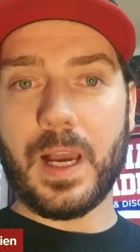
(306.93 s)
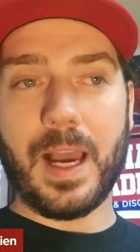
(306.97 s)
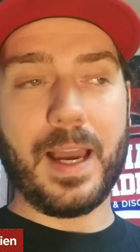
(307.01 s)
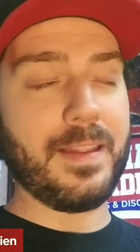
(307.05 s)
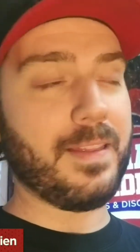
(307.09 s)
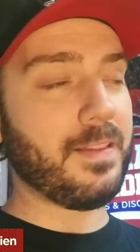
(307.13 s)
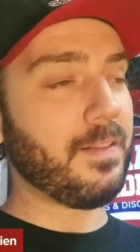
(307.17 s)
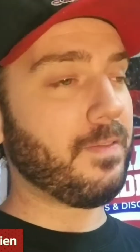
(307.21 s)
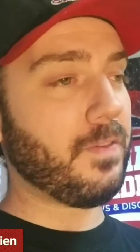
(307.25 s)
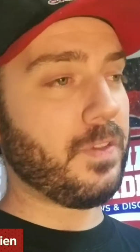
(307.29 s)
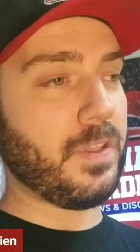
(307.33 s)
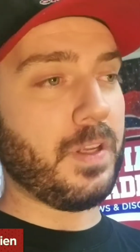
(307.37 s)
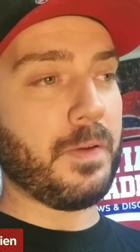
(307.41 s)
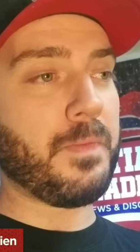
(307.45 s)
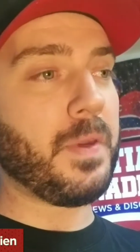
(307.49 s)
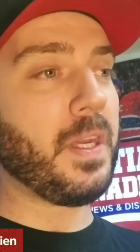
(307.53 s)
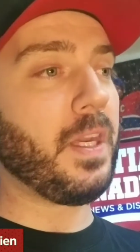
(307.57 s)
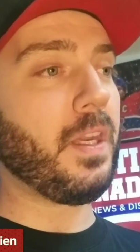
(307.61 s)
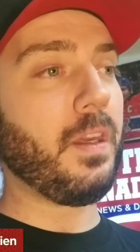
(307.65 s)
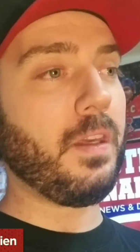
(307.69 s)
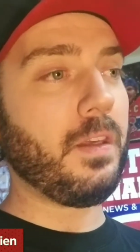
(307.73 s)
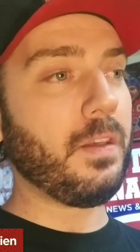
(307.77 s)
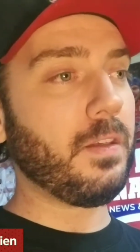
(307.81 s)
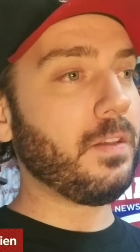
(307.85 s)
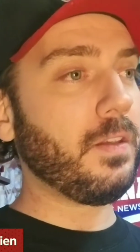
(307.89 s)
I to
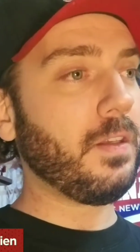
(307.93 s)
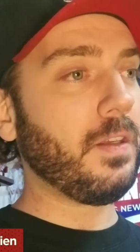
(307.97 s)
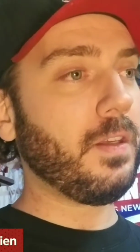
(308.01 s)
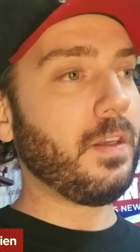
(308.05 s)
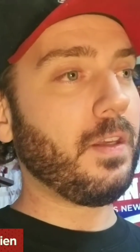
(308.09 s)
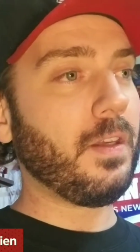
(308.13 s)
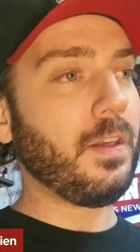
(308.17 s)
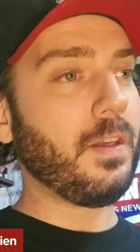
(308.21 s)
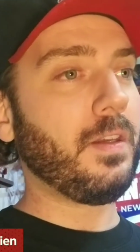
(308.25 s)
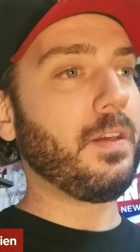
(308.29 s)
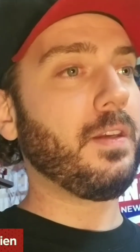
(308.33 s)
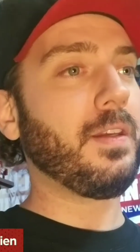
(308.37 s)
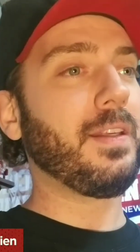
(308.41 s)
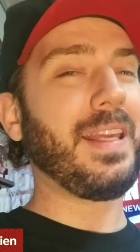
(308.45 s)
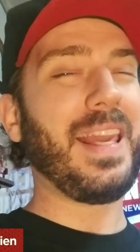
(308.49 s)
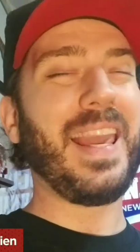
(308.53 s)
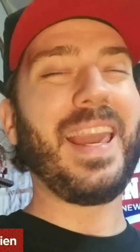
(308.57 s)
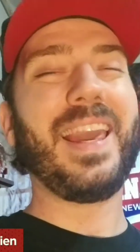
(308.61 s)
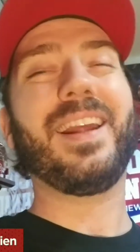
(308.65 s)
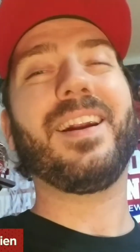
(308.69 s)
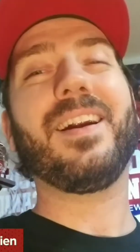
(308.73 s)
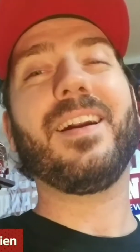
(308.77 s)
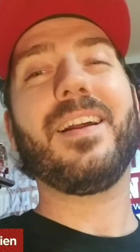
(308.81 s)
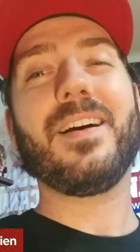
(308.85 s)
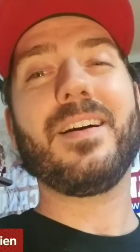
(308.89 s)
me,
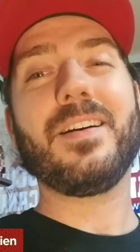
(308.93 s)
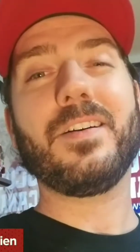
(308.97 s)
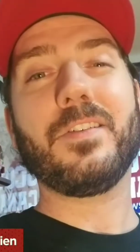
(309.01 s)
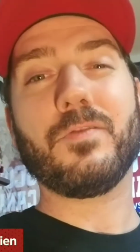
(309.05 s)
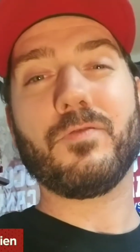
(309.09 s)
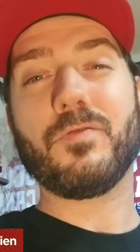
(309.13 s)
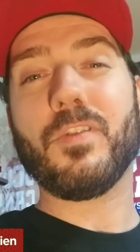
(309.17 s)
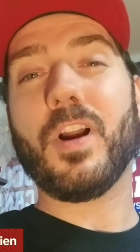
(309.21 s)
Canada,